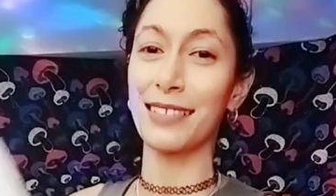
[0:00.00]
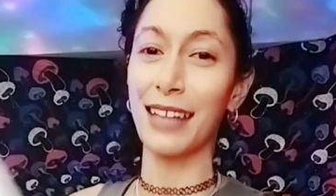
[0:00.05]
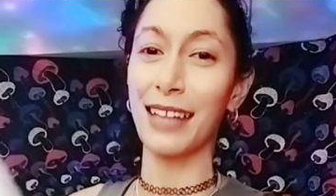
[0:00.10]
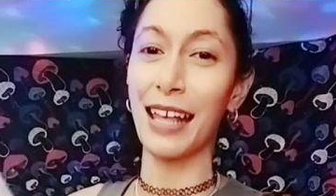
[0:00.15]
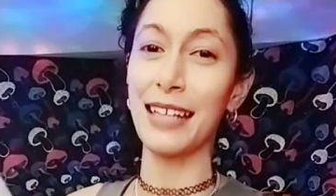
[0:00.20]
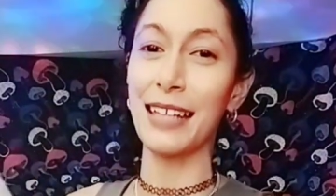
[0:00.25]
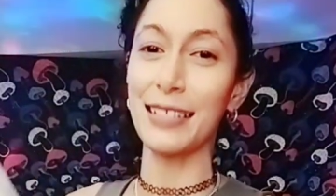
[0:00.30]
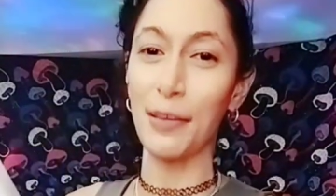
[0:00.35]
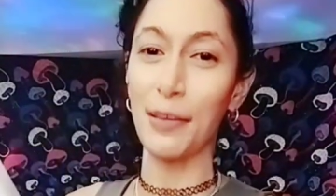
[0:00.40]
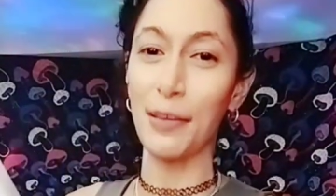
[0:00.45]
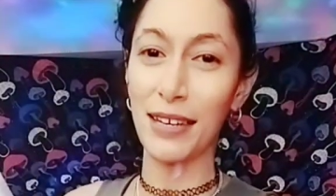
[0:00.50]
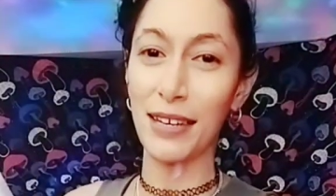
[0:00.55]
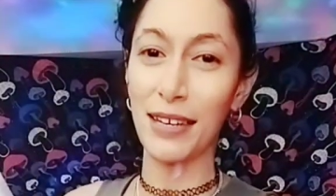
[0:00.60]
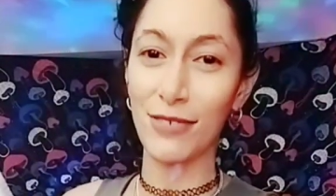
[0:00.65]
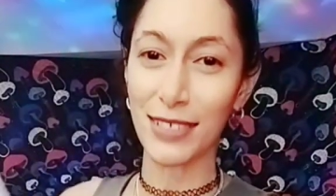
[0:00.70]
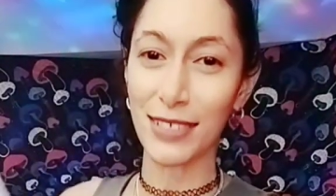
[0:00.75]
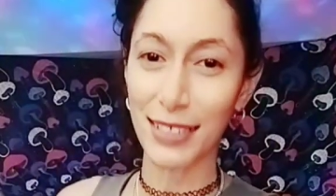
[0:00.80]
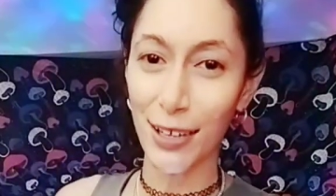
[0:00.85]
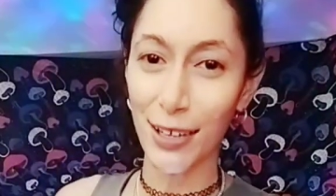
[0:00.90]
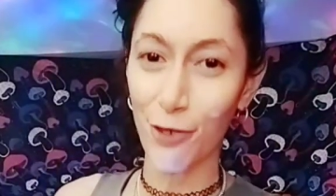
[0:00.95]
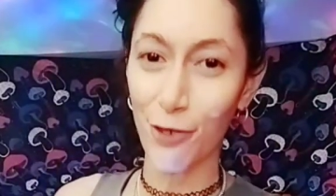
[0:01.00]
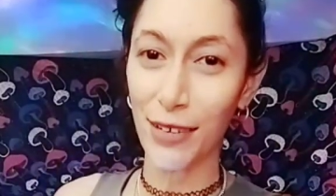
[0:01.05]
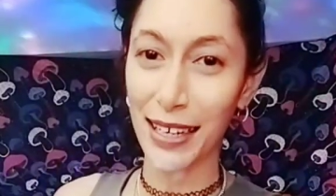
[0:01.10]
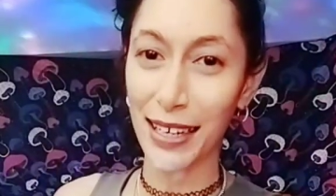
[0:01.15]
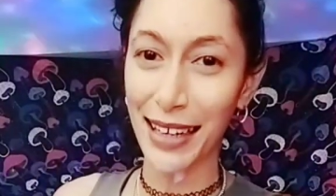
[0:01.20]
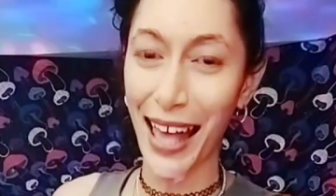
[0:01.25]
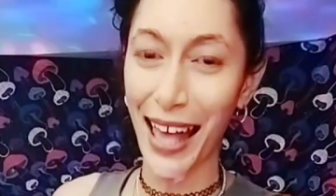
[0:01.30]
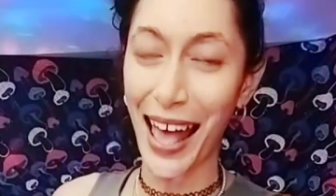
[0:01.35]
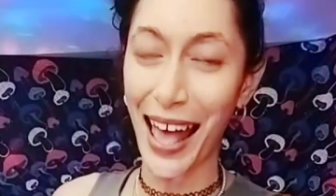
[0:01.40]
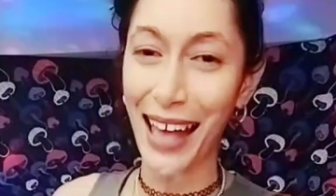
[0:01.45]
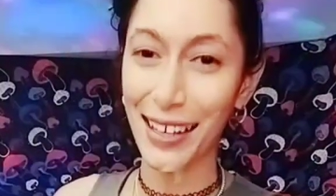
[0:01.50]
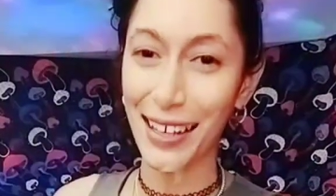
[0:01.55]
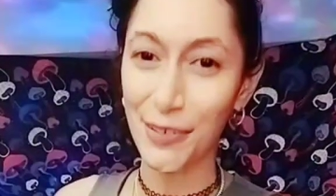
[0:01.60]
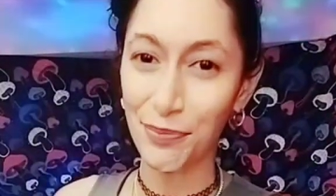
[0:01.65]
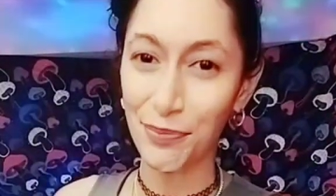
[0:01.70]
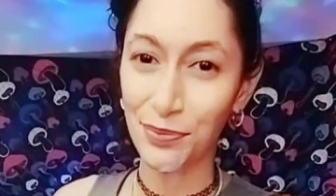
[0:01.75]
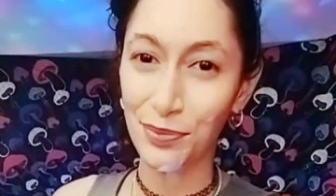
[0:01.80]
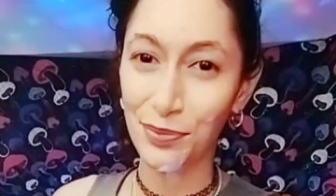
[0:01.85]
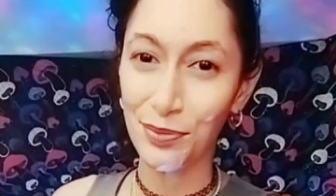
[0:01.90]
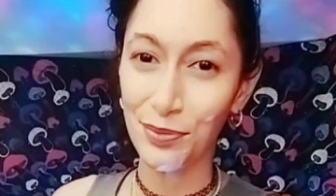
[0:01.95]
that somebody deserved to die?
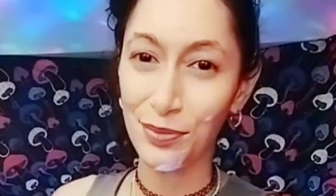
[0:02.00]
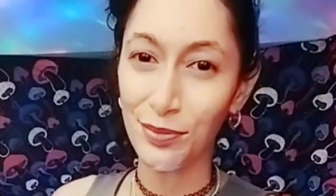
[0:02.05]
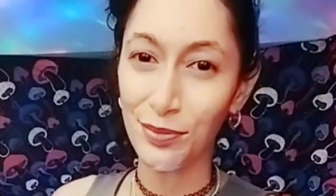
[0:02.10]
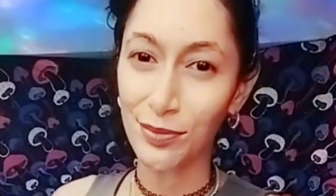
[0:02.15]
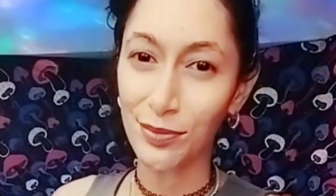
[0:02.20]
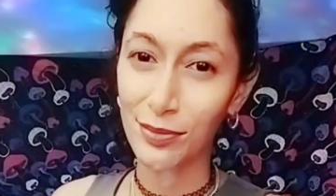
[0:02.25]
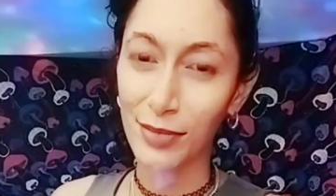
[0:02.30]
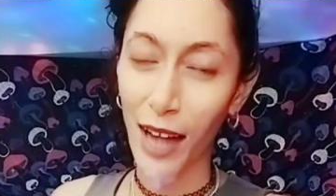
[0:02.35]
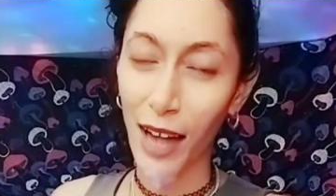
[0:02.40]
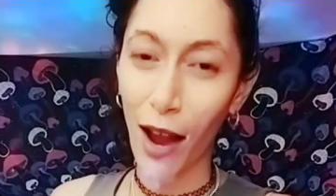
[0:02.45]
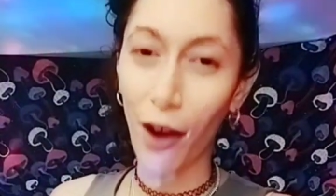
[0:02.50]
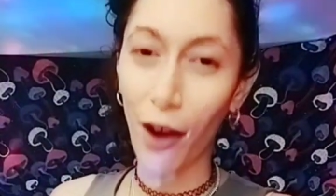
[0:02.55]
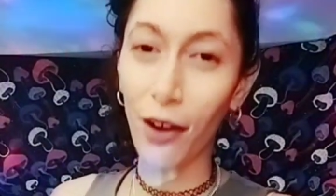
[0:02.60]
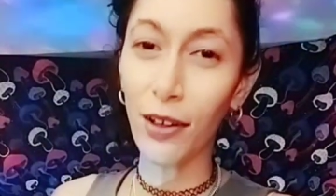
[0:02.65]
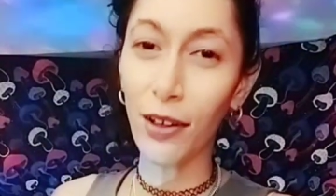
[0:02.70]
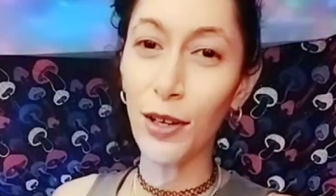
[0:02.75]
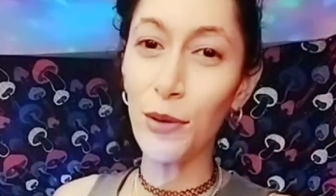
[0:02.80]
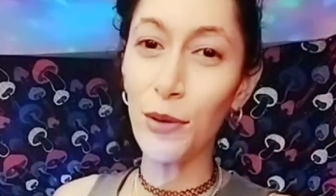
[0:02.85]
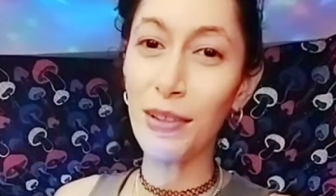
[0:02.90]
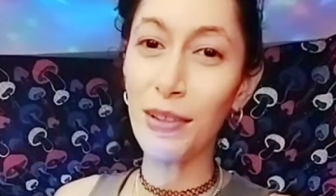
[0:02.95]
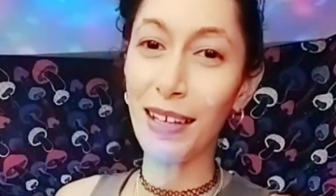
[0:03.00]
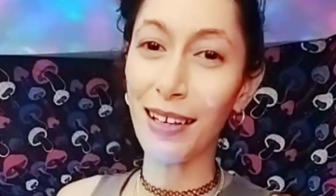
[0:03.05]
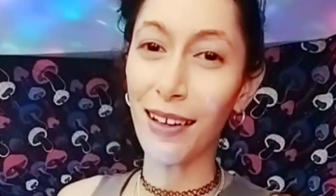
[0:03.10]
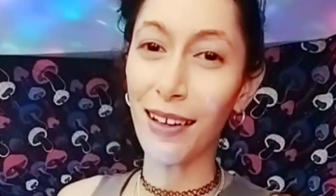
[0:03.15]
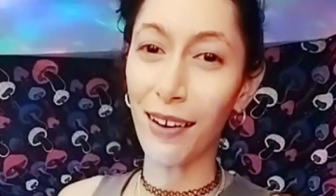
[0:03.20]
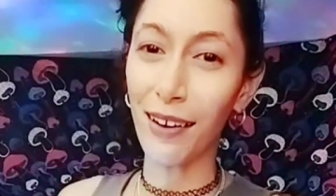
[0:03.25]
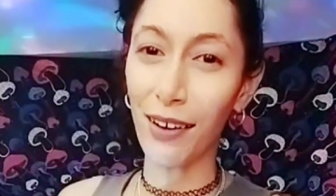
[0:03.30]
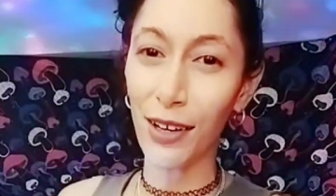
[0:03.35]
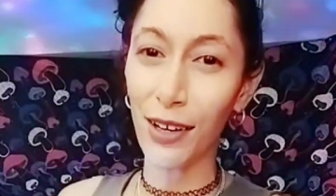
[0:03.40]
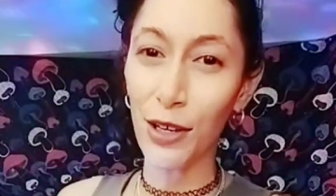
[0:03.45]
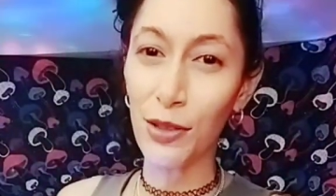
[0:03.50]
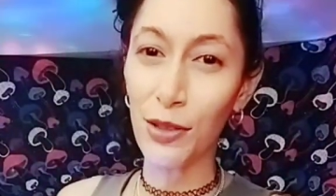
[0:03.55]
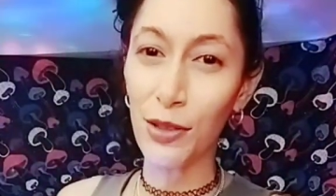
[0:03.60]
Aren't you the are you the